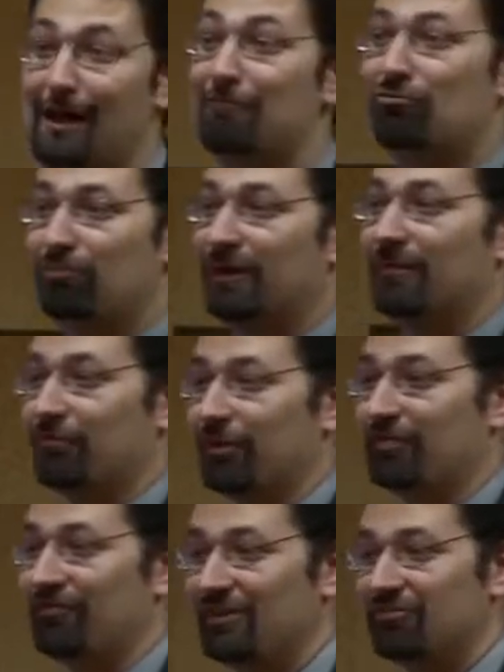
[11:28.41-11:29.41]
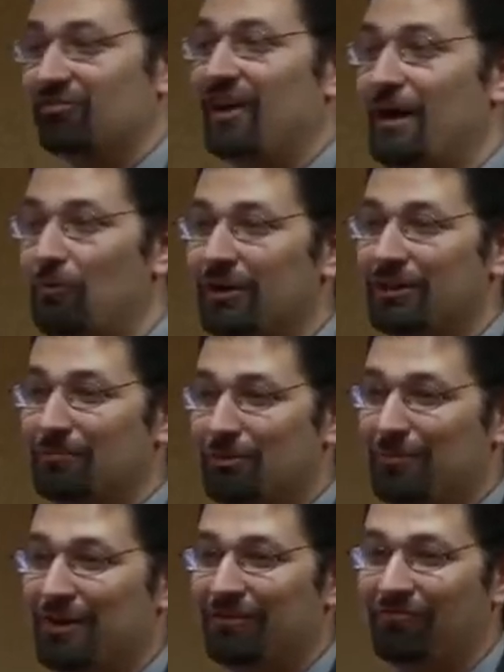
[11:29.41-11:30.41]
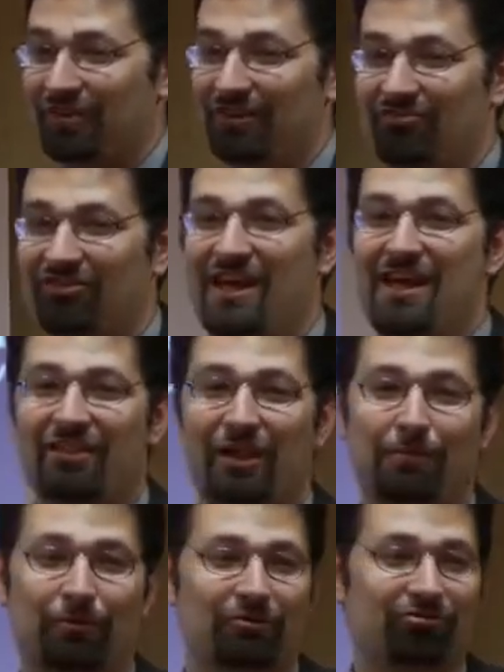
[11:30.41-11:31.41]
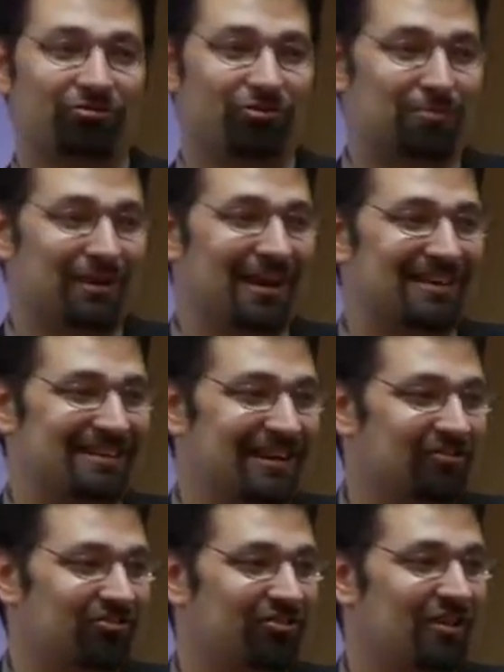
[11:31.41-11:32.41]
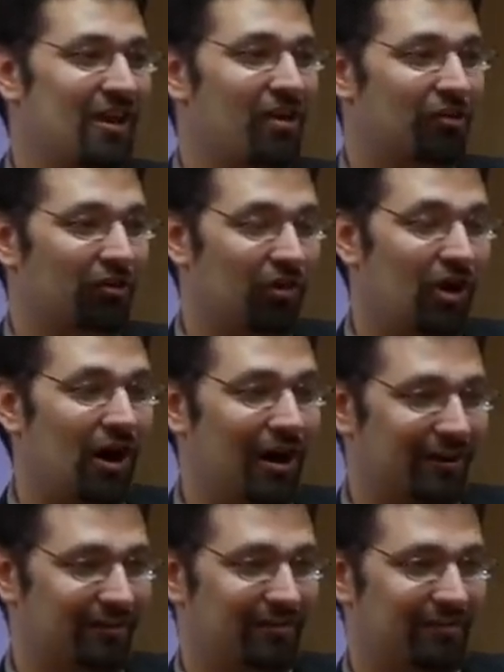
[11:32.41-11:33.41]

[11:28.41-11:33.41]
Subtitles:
I'm swinging for the fences. I want them to be convinced that abortion should be against the law.